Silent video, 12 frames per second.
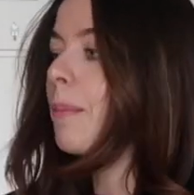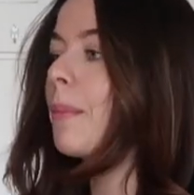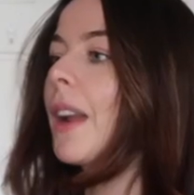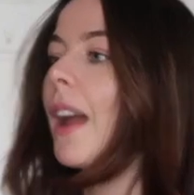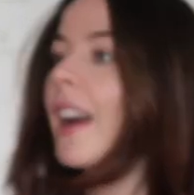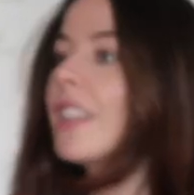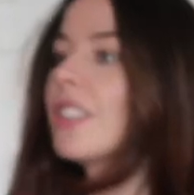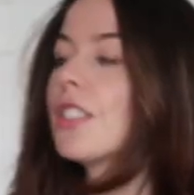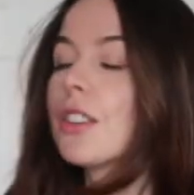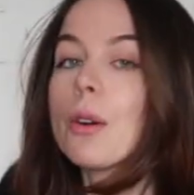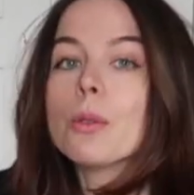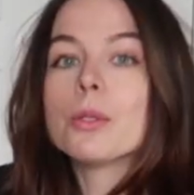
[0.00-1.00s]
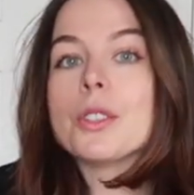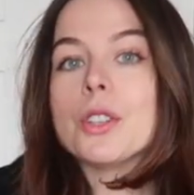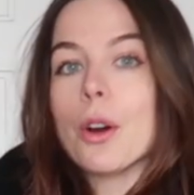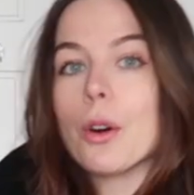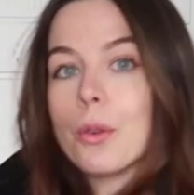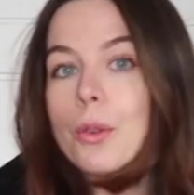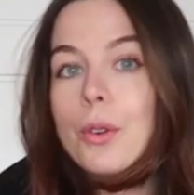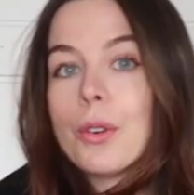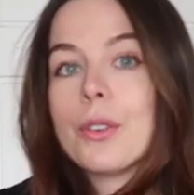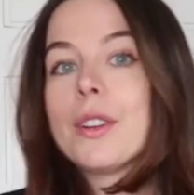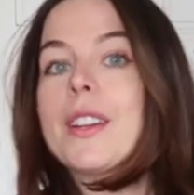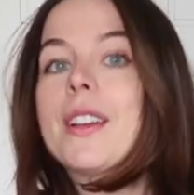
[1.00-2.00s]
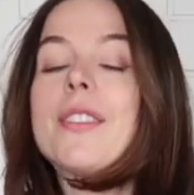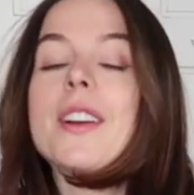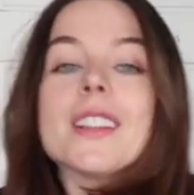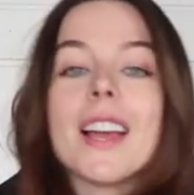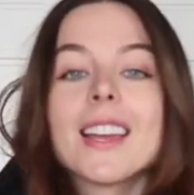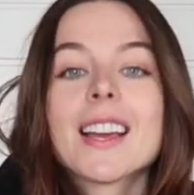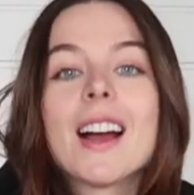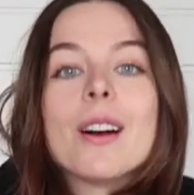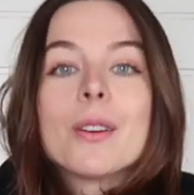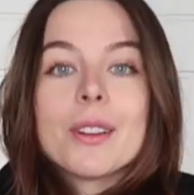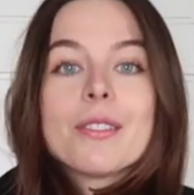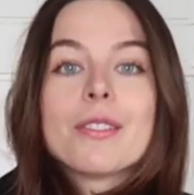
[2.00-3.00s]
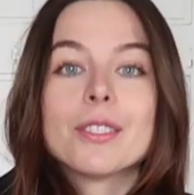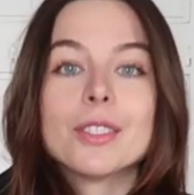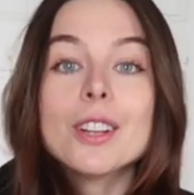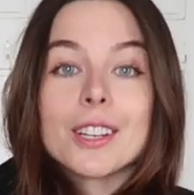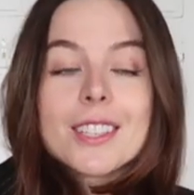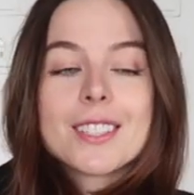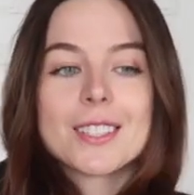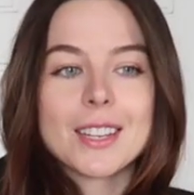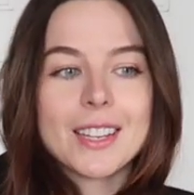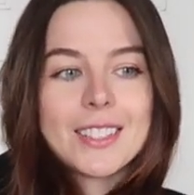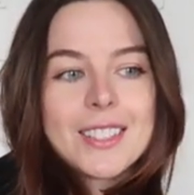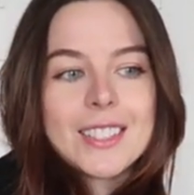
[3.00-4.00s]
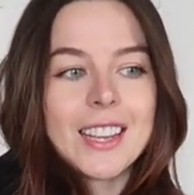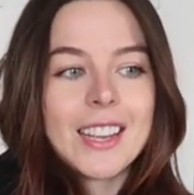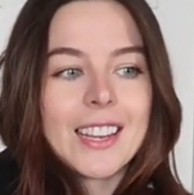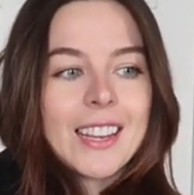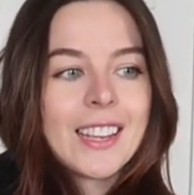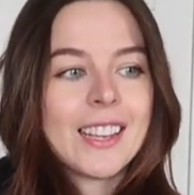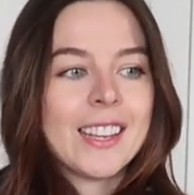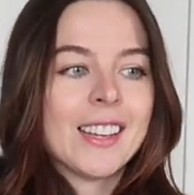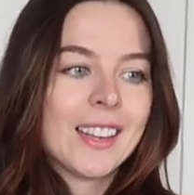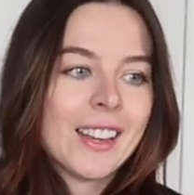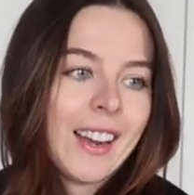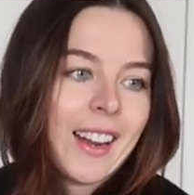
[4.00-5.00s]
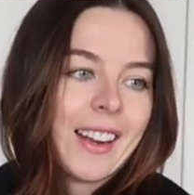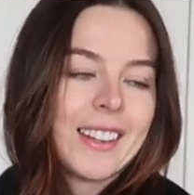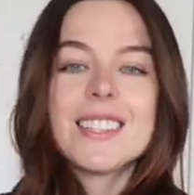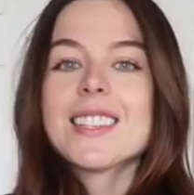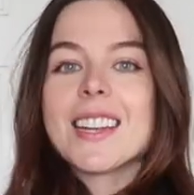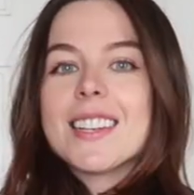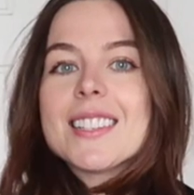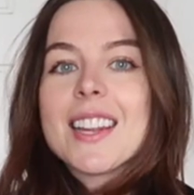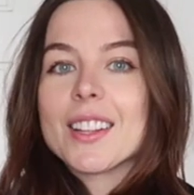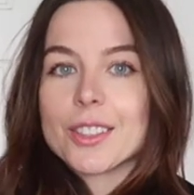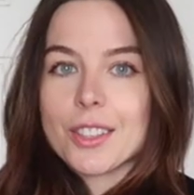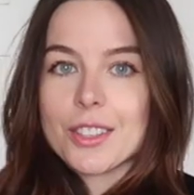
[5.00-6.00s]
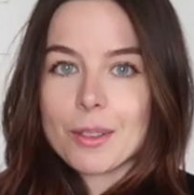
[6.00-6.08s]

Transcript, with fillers: But I don't know if I like how it looks. It's like, I need to get it tailored or